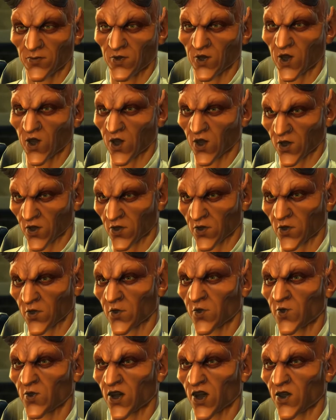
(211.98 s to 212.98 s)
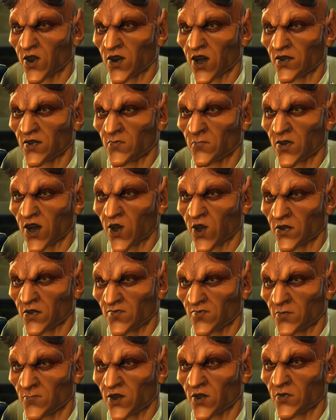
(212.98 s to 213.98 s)
Sure, you got a nice
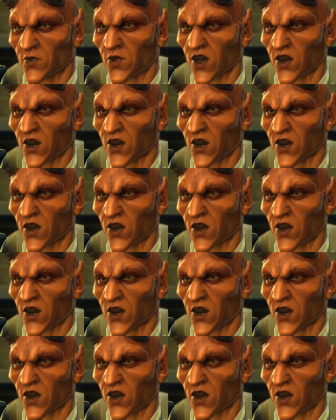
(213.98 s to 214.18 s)
bounty from the